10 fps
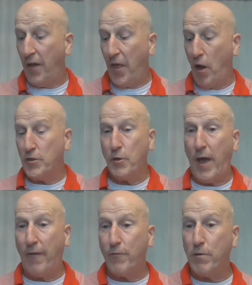They also
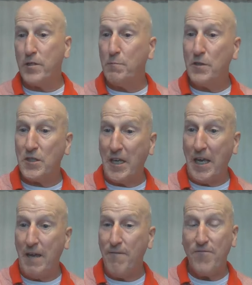have Christmas
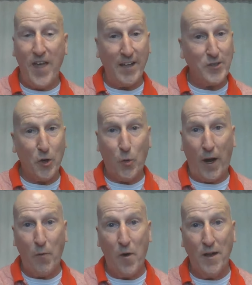Eve. That's a
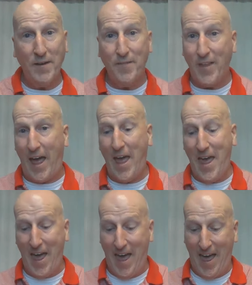great one.
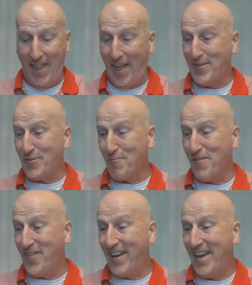That's
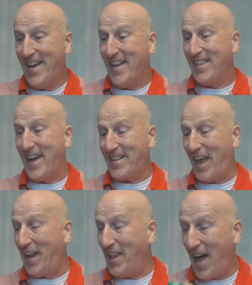terrific. Like
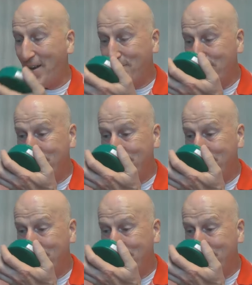that a lot.